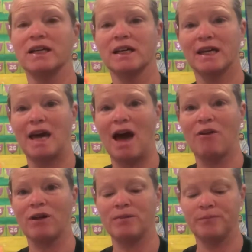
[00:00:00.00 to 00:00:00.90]

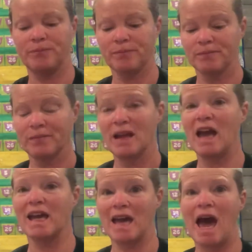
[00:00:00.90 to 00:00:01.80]
Carrot.
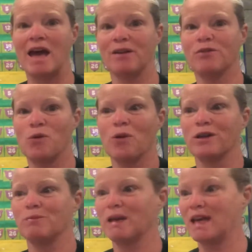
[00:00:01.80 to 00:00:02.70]
And cat, of course.
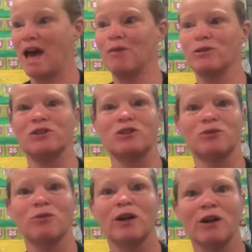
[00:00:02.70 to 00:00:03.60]
My cat was just
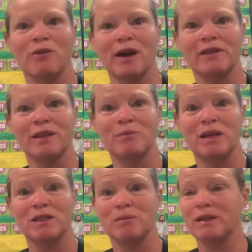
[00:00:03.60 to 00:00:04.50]
running around in the
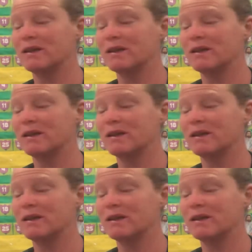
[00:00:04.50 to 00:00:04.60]
basement.